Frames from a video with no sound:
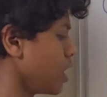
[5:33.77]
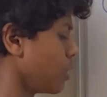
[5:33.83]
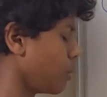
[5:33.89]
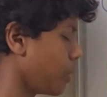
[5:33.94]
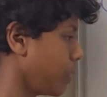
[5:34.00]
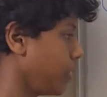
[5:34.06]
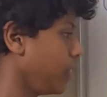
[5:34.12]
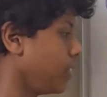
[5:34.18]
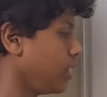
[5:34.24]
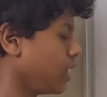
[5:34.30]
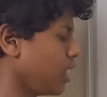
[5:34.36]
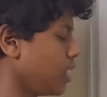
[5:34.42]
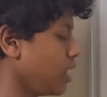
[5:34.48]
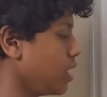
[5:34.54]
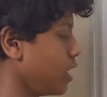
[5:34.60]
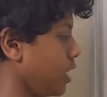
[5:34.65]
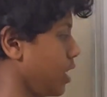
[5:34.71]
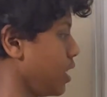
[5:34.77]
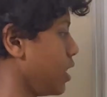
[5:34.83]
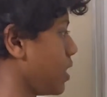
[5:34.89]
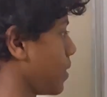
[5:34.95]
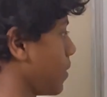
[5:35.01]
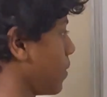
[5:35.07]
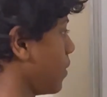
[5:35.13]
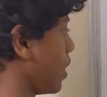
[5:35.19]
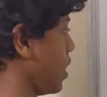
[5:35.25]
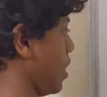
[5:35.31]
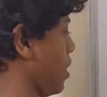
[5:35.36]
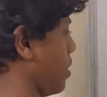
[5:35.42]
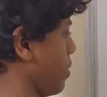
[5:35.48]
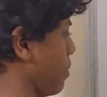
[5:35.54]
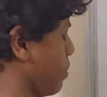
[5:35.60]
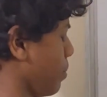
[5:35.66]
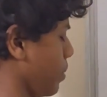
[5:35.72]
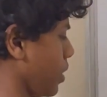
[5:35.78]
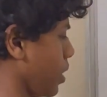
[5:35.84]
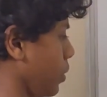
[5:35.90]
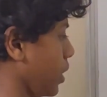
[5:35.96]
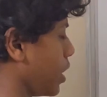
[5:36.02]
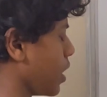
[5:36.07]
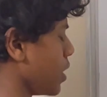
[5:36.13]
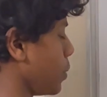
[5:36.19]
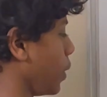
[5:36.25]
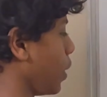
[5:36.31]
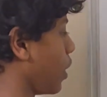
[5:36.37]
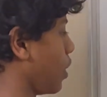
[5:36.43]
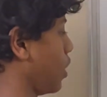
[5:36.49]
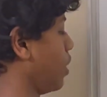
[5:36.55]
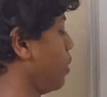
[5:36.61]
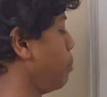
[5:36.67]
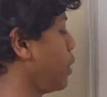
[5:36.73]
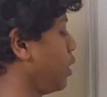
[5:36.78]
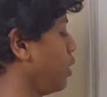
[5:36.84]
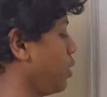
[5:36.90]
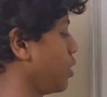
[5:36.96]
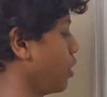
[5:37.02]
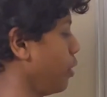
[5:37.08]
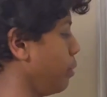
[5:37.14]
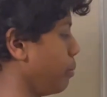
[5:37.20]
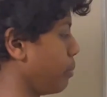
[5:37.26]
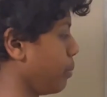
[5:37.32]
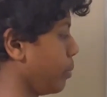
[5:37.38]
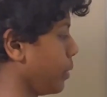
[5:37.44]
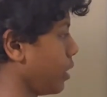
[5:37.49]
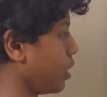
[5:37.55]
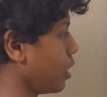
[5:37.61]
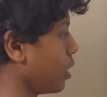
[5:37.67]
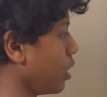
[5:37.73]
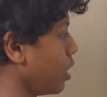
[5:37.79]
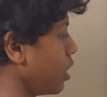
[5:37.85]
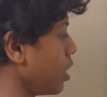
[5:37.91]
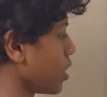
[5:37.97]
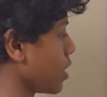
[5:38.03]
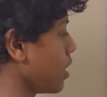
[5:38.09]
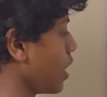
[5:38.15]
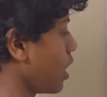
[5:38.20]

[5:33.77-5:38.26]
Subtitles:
what we did is right, because we got our middle term. So